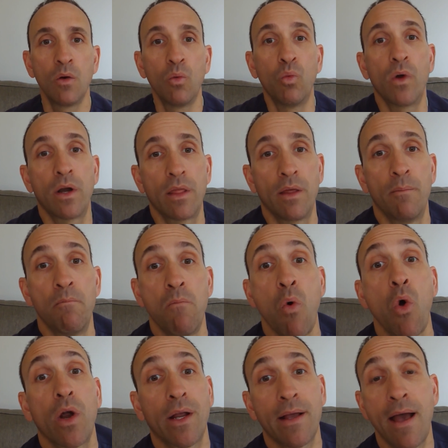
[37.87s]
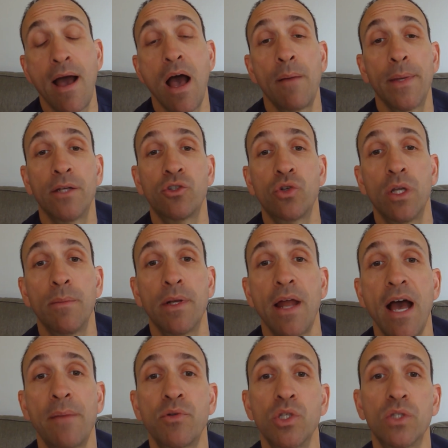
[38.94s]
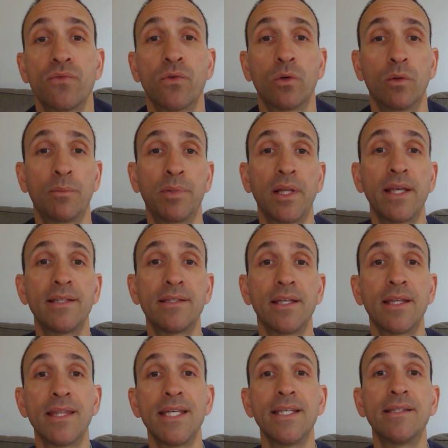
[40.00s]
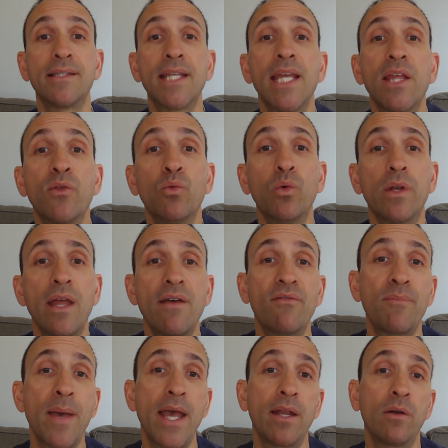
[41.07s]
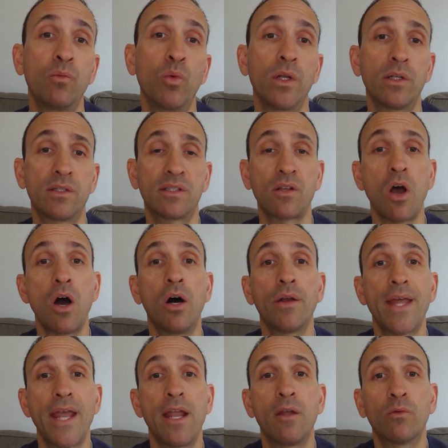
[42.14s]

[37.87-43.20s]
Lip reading: one of the more common treatment options for replacing these teeth would have been what's called a